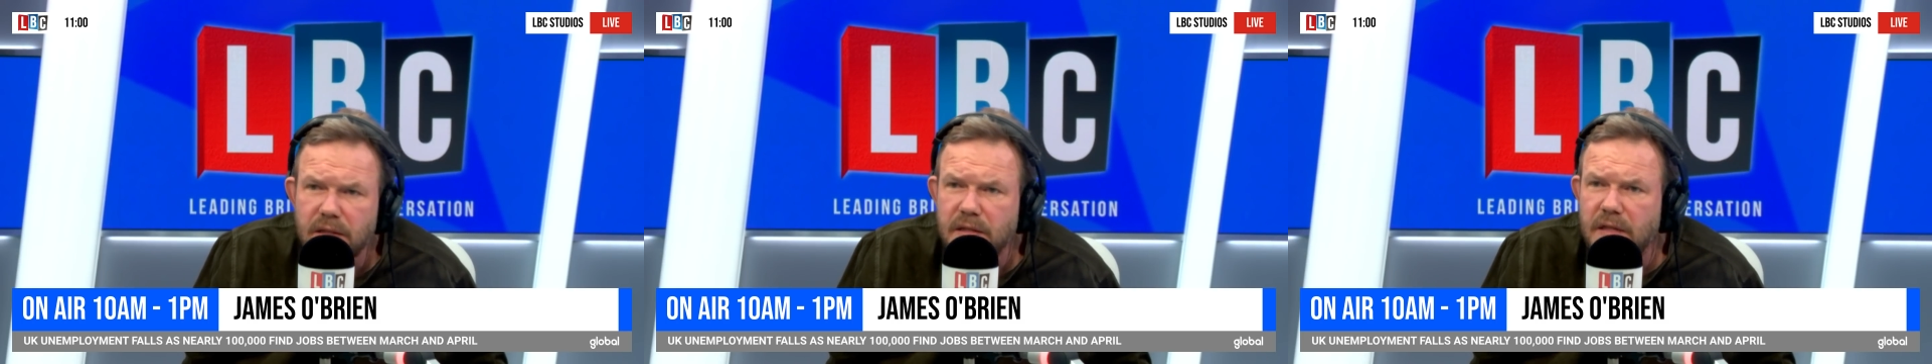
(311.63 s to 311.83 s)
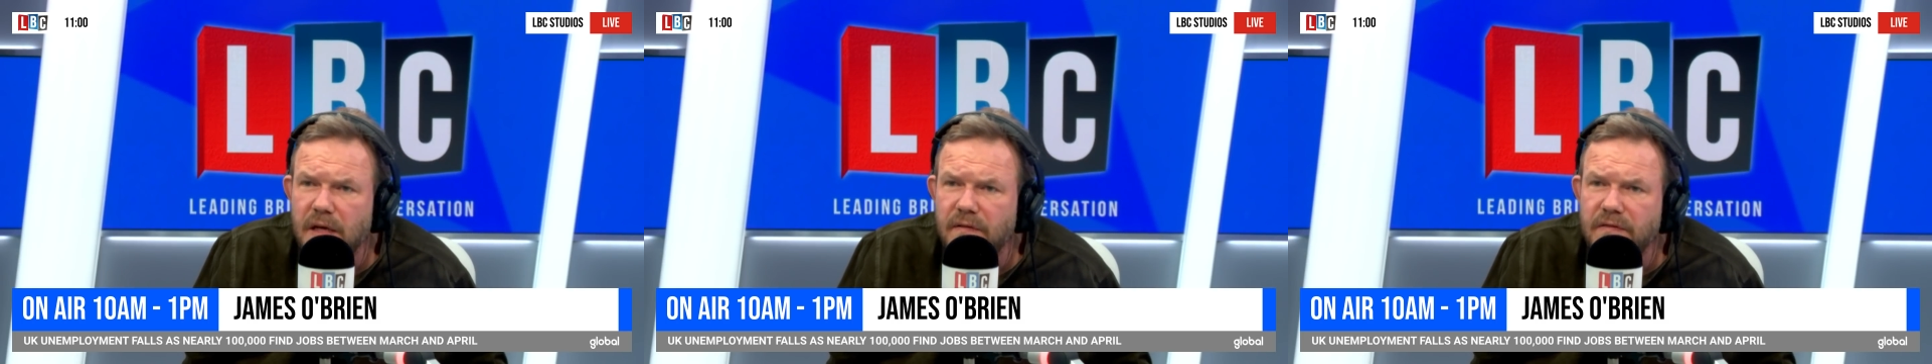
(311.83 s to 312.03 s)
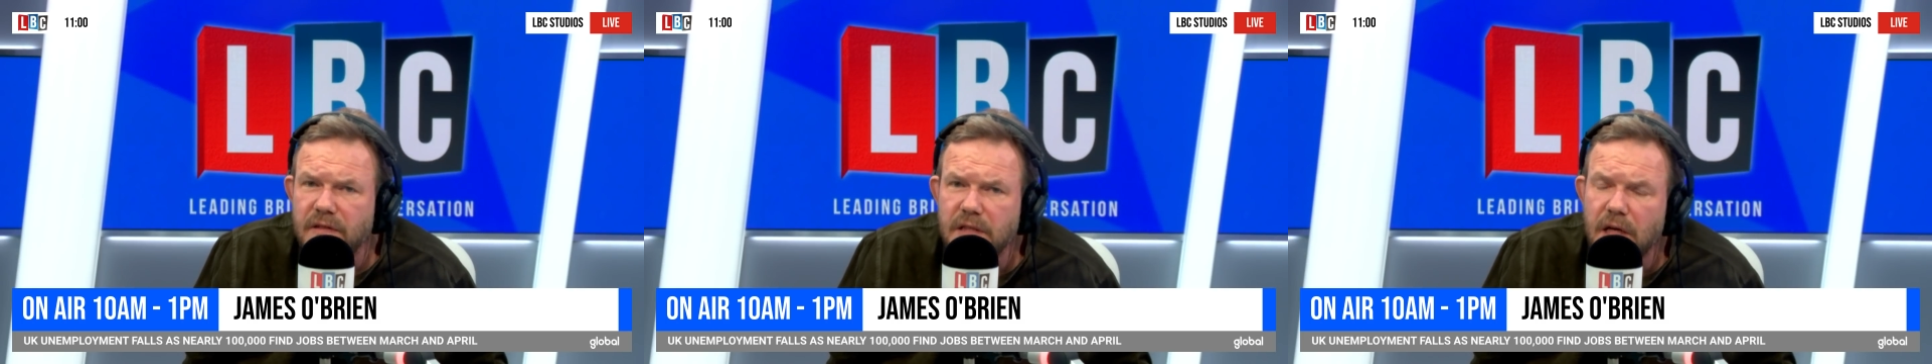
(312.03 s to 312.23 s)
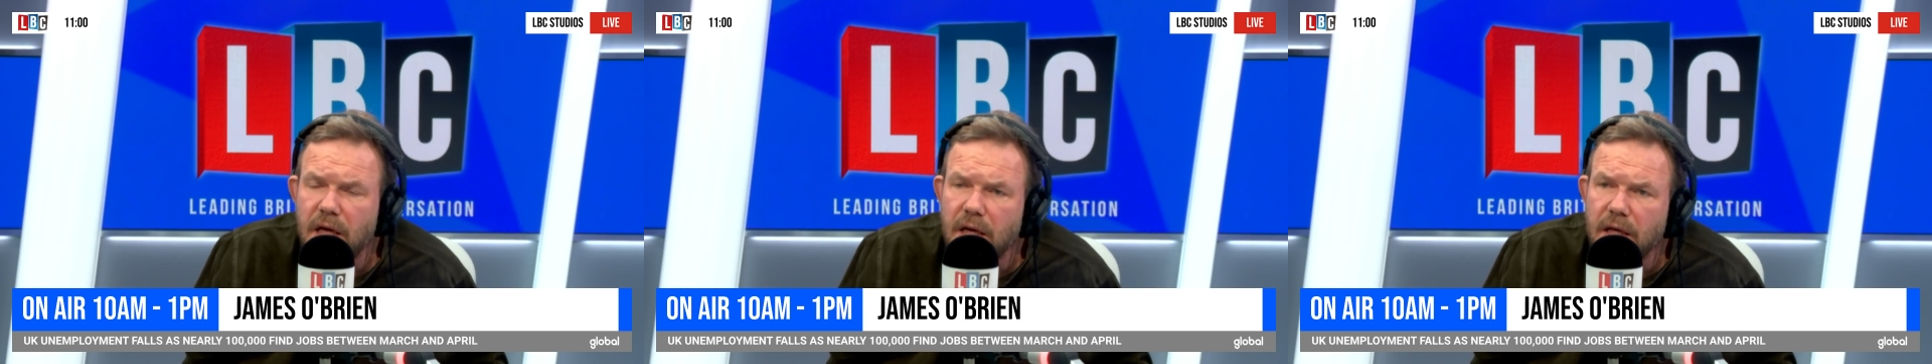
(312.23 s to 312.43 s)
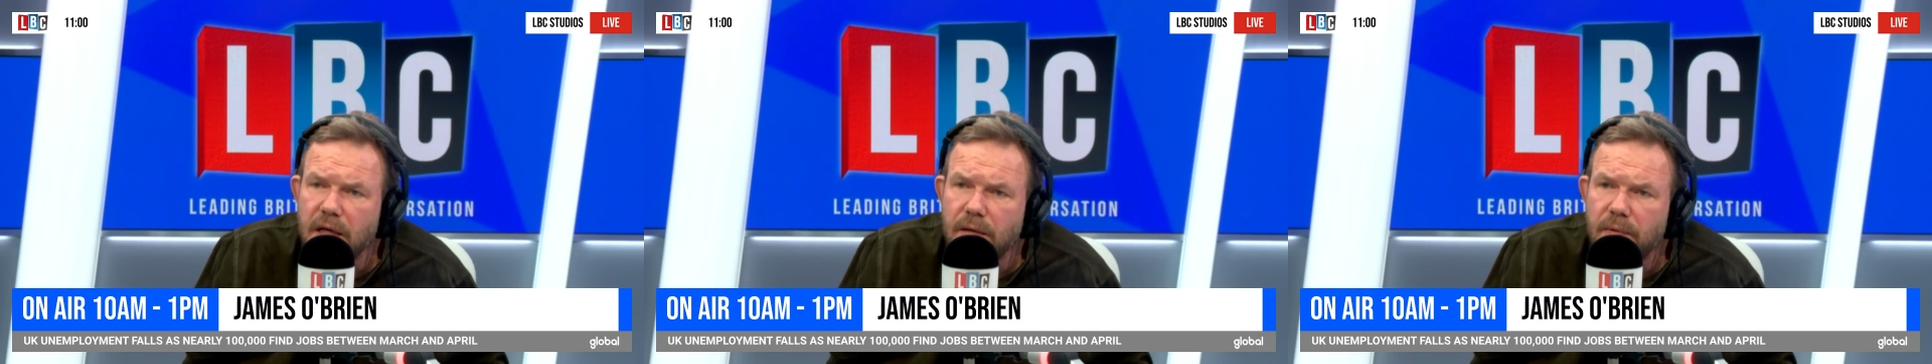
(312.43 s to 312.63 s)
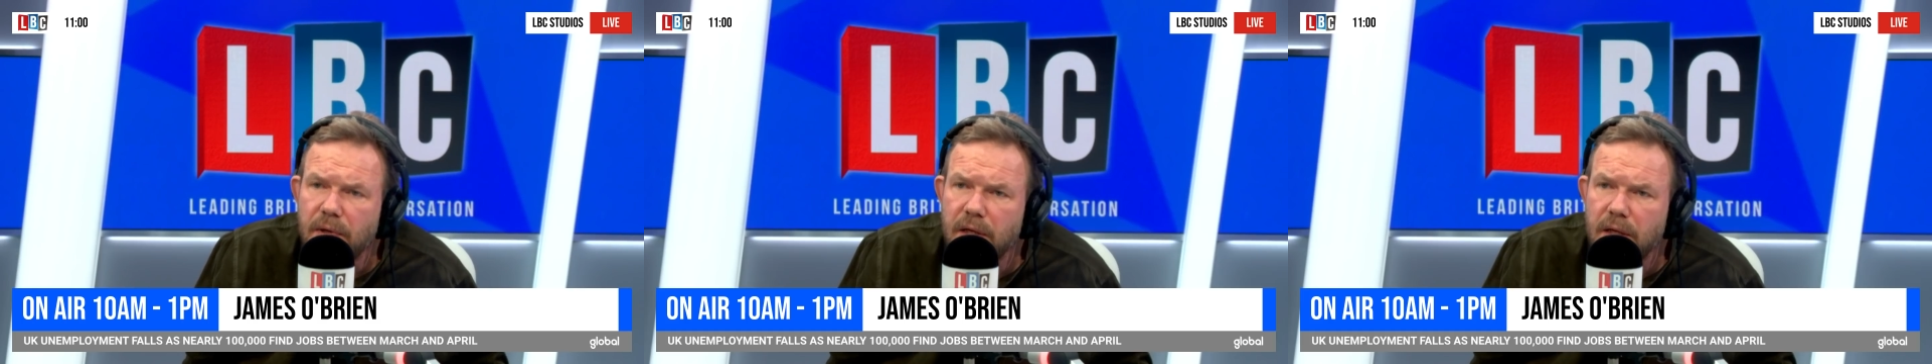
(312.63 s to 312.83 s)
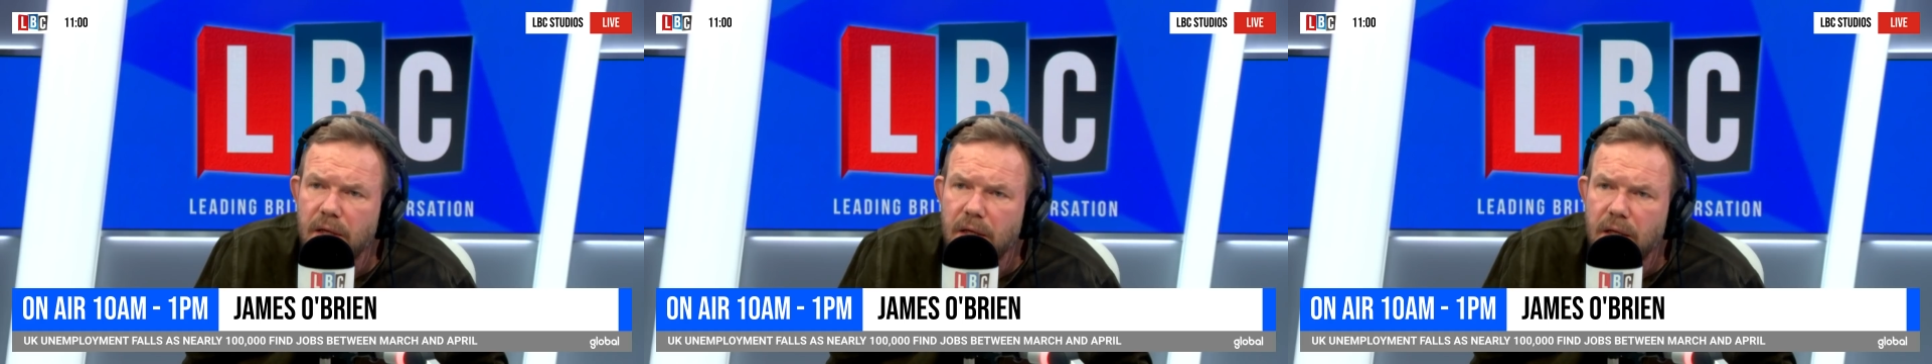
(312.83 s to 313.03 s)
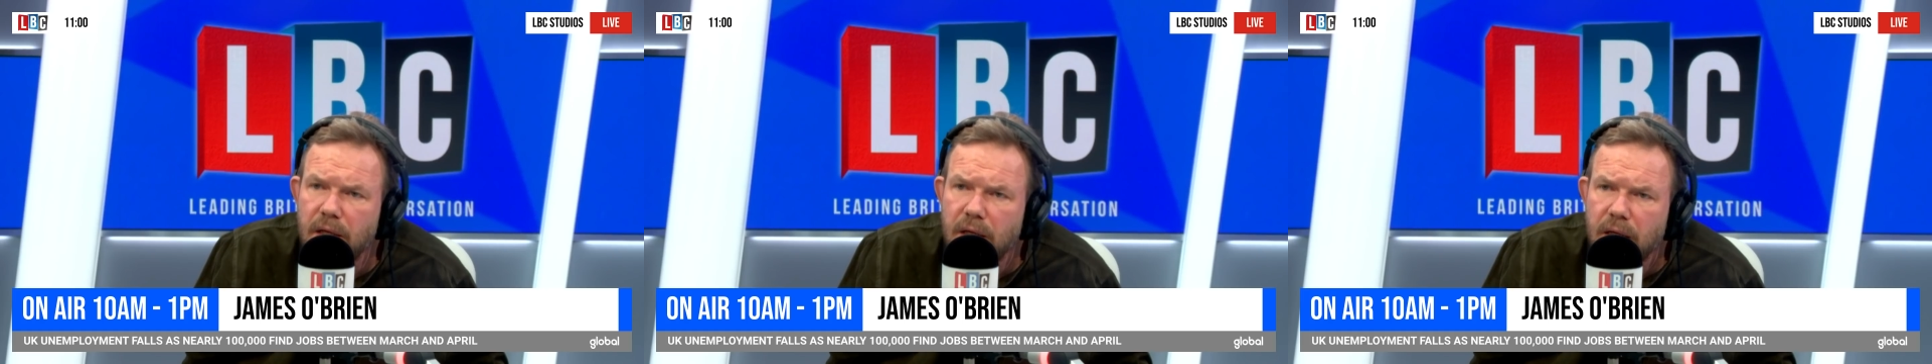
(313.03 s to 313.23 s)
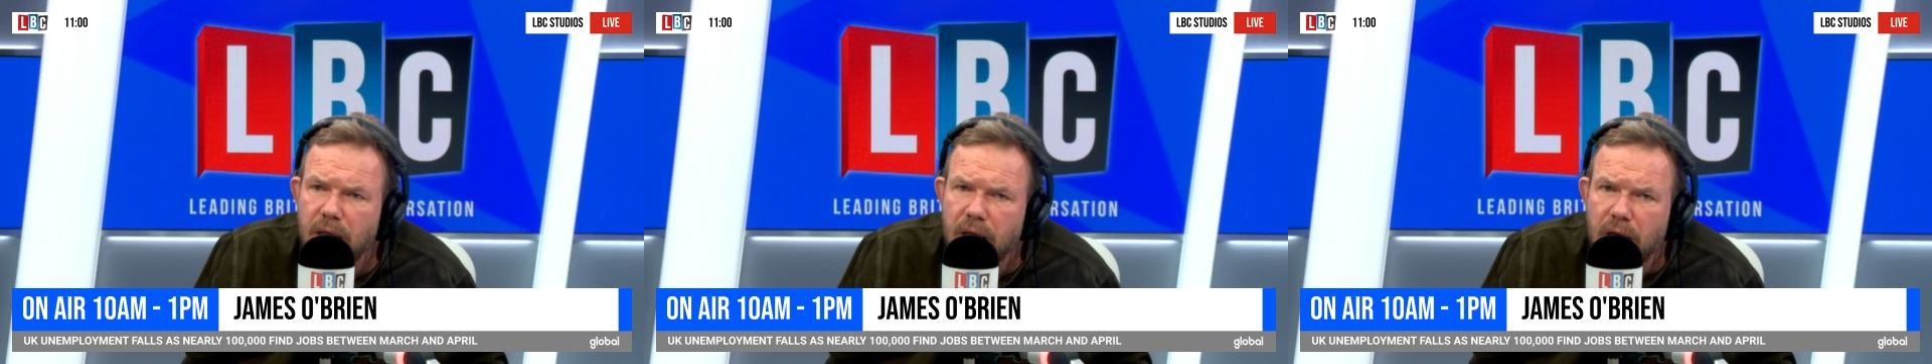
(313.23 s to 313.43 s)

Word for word: to suffer slightly when the